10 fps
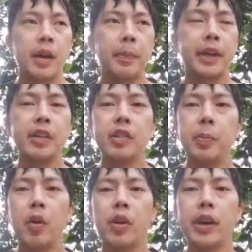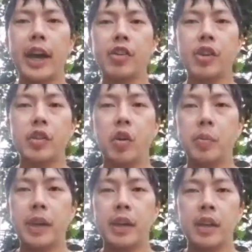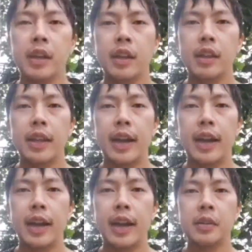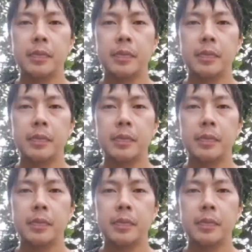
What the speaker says: Because the broker actually told me that